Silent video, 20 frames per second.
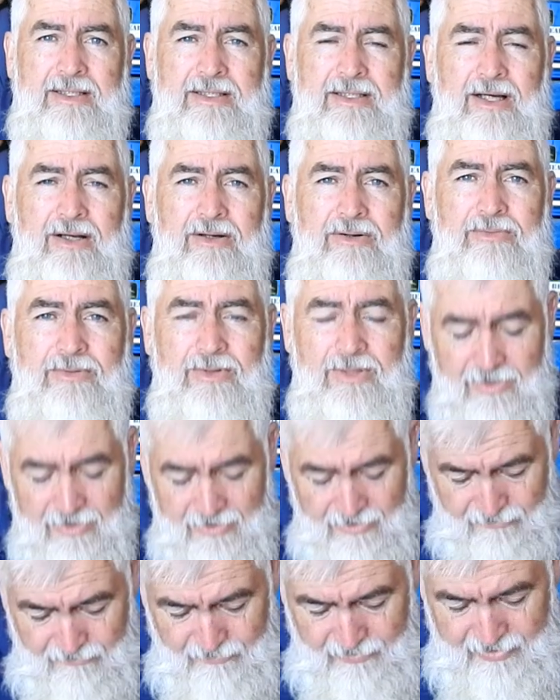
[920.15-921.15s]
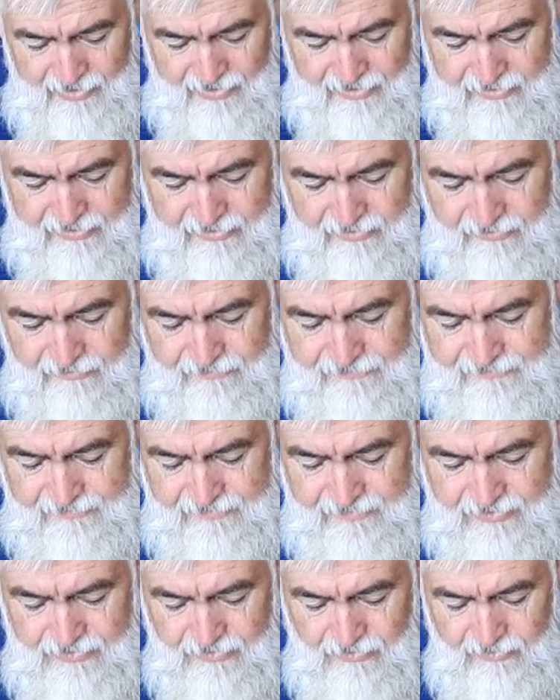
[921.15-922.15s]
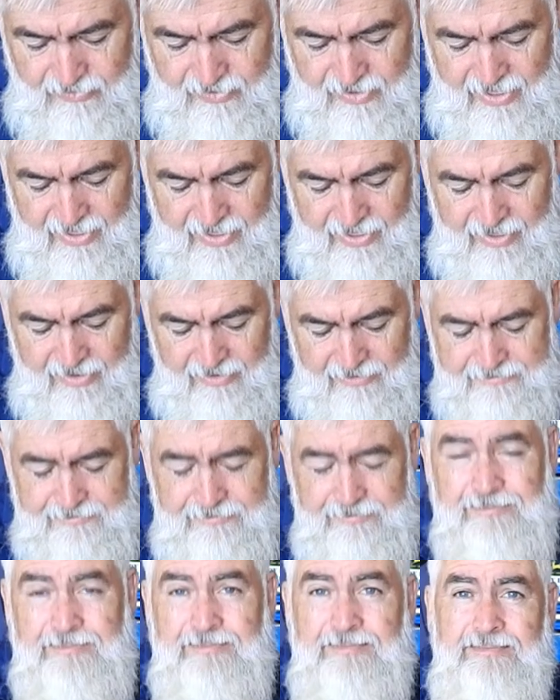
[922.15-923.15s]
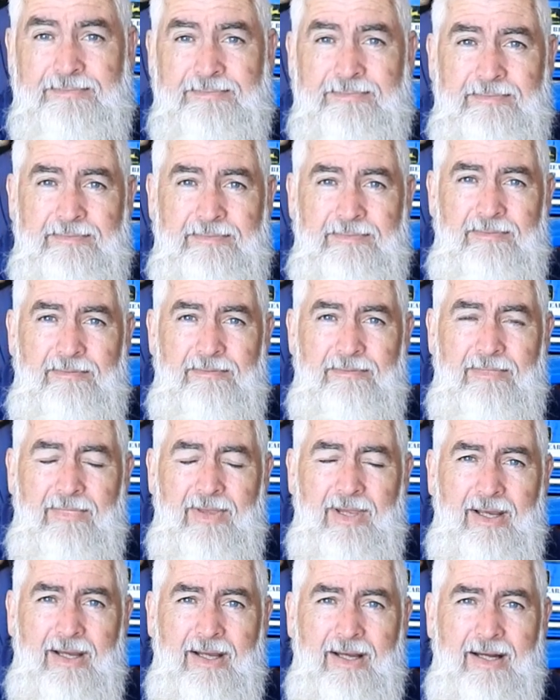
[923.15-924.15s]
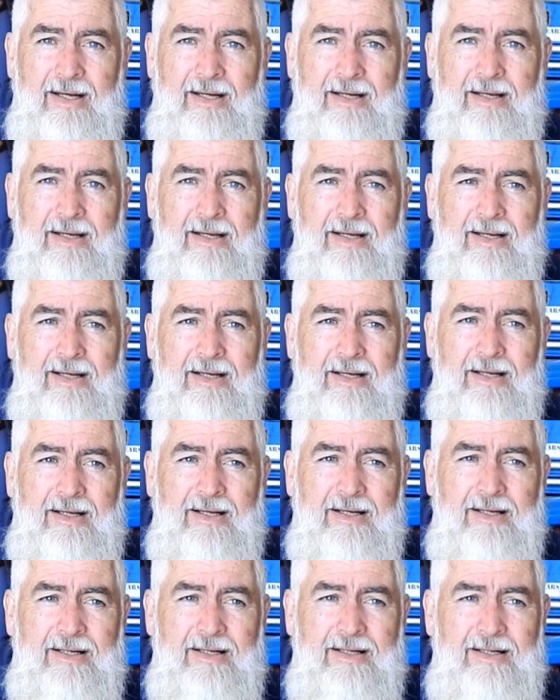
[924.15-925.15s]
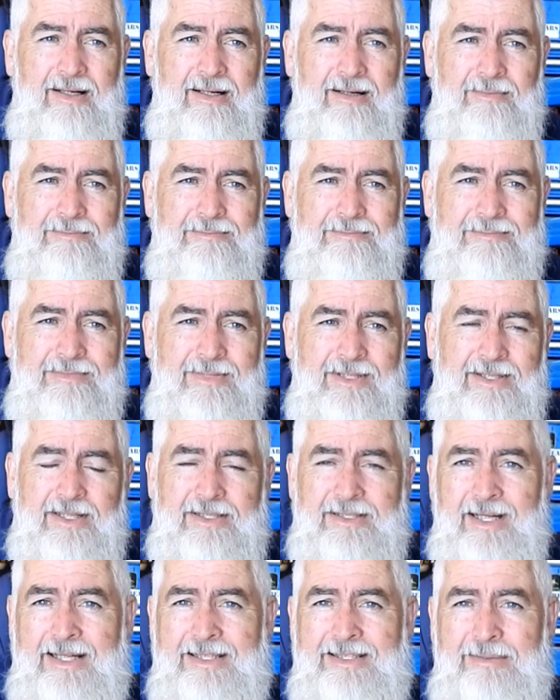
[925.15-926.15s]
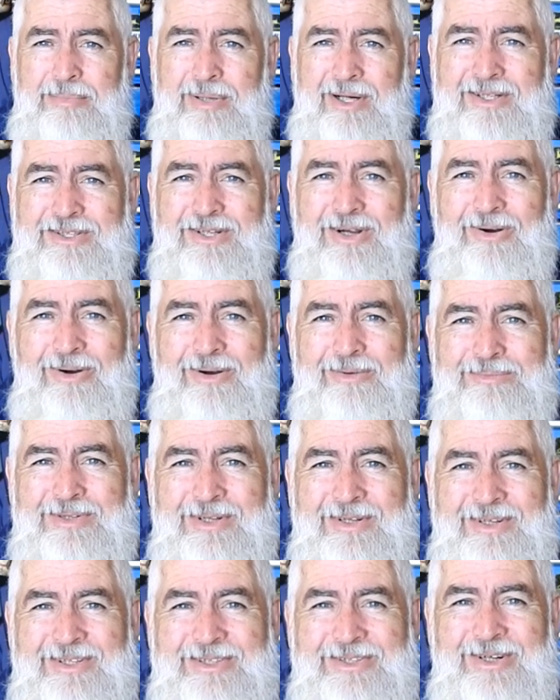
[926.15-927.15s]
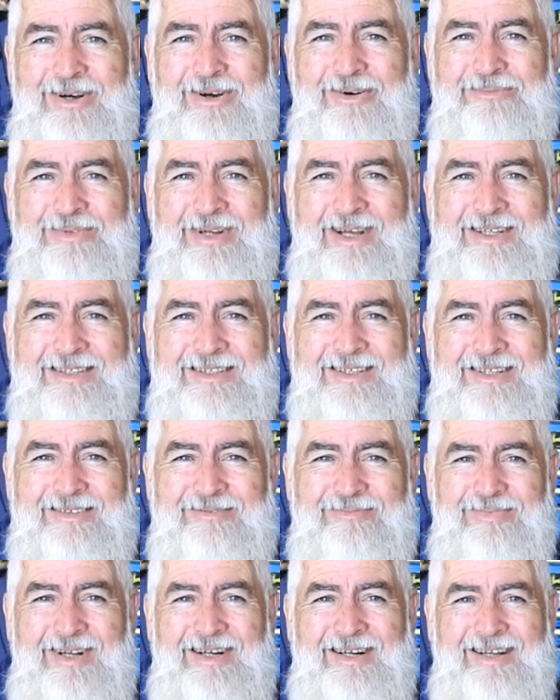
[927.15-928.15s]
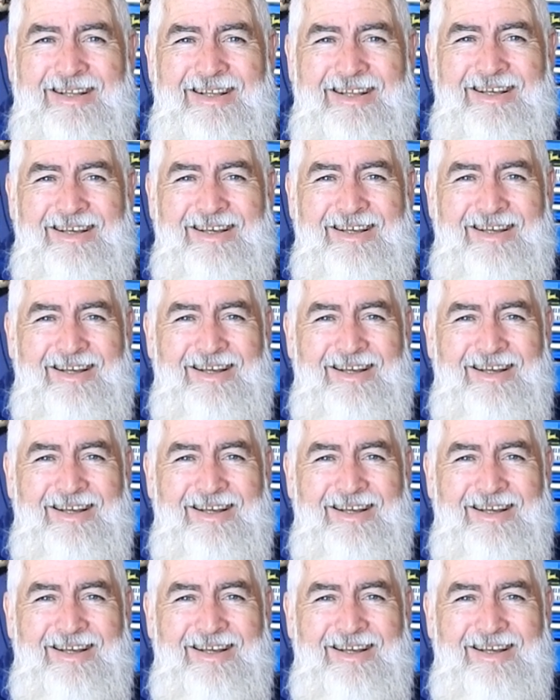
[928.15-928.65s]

So we need to sort that out, and it just adds a bit of time to the job, doesn't it? Bloody thing.